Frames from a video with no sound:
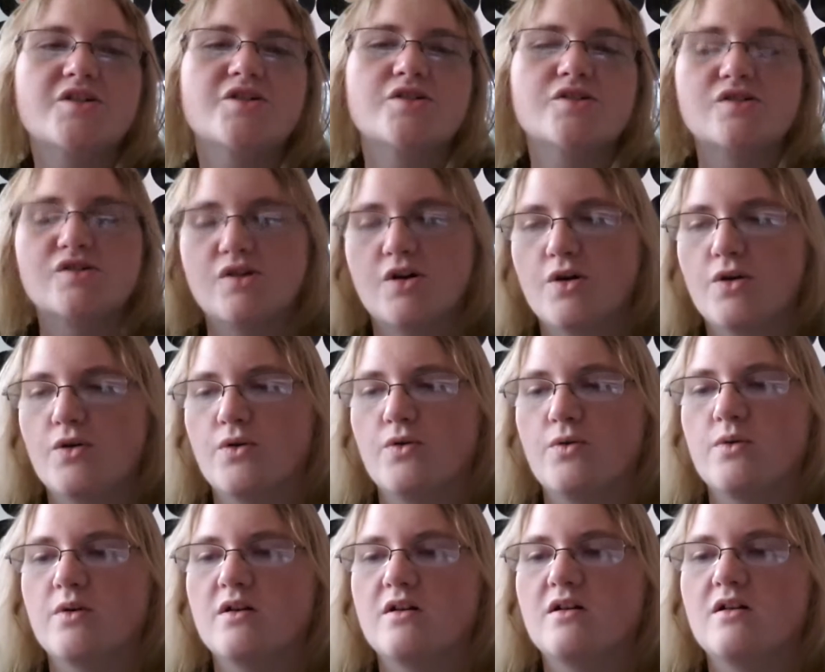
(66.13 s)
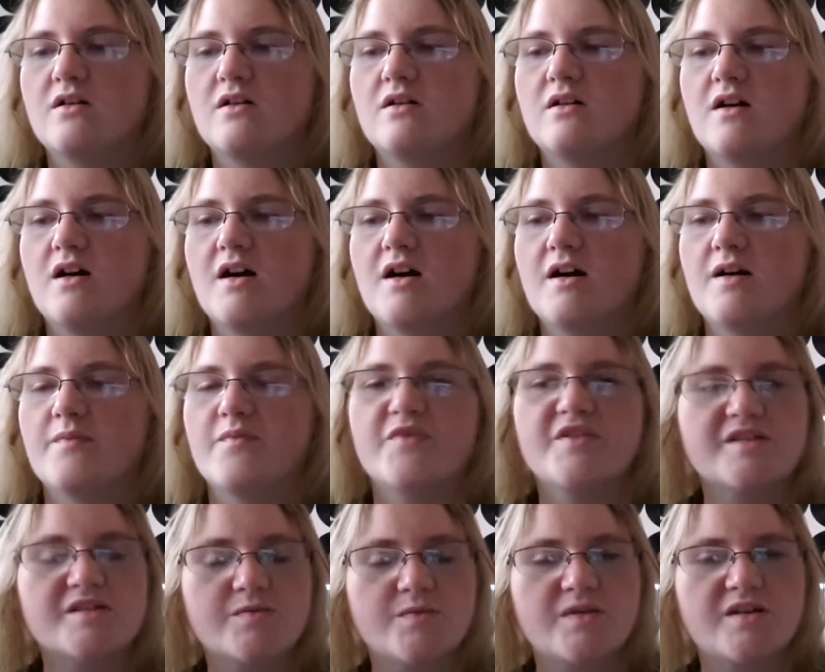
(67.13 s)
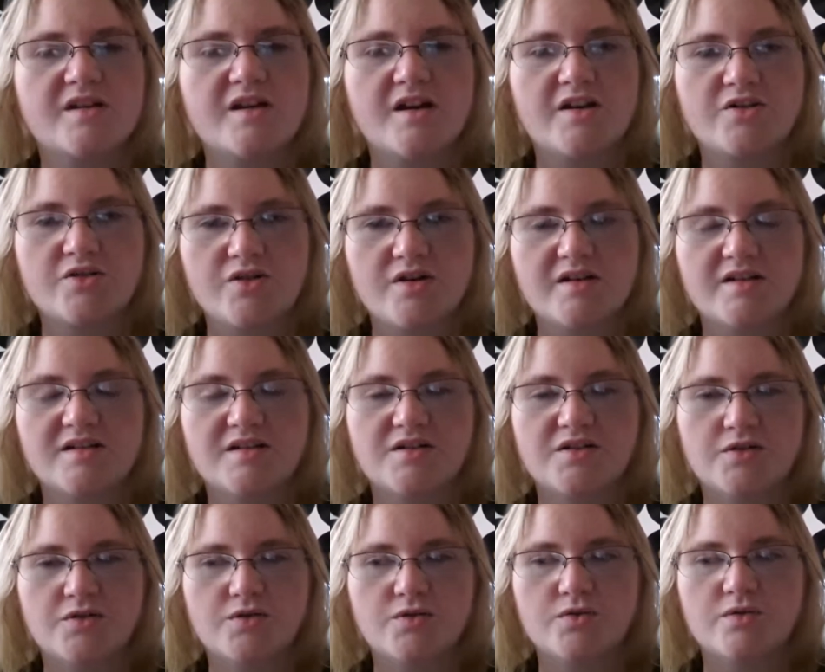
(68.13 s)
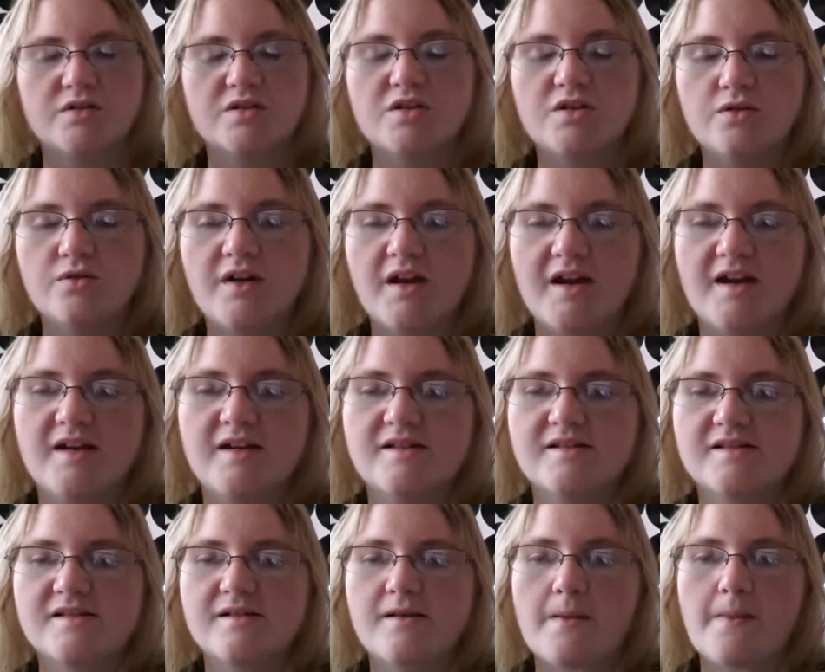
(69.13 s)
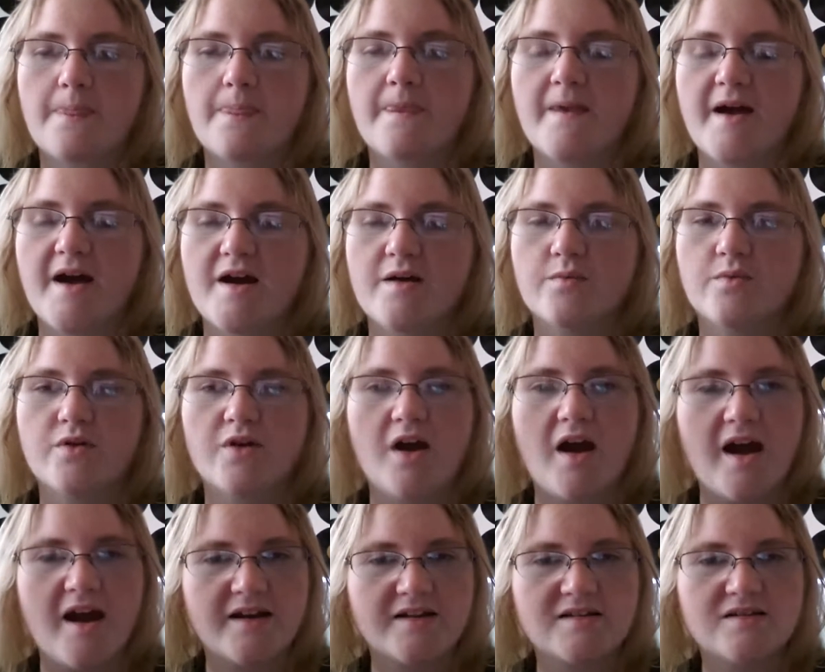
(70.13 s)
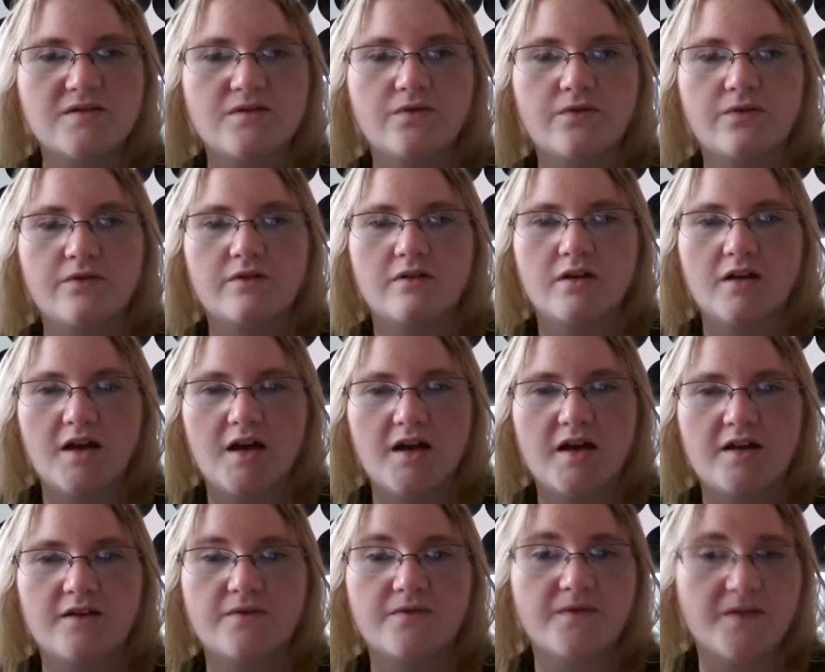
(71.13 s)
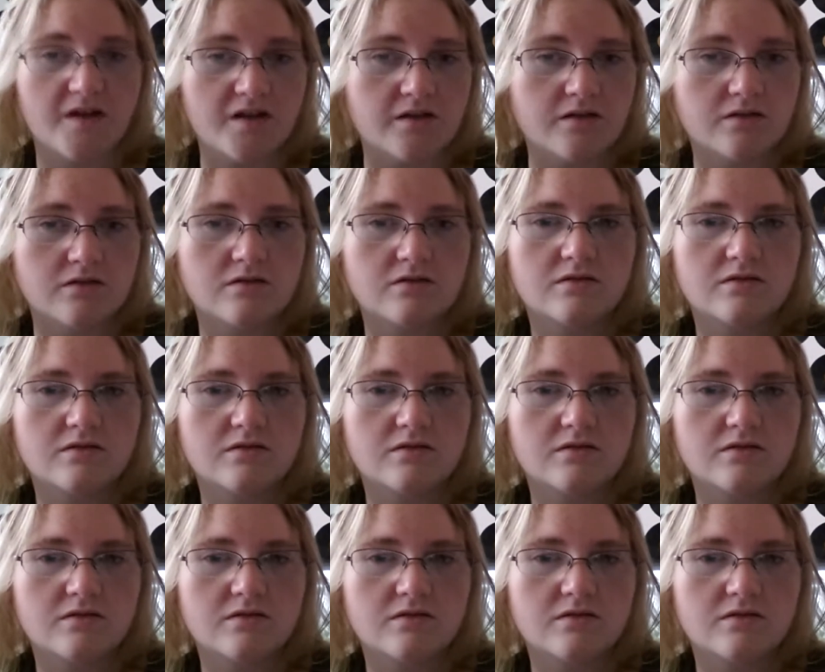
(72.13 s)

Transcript: So this week I tried to do 2 days that were active and fun,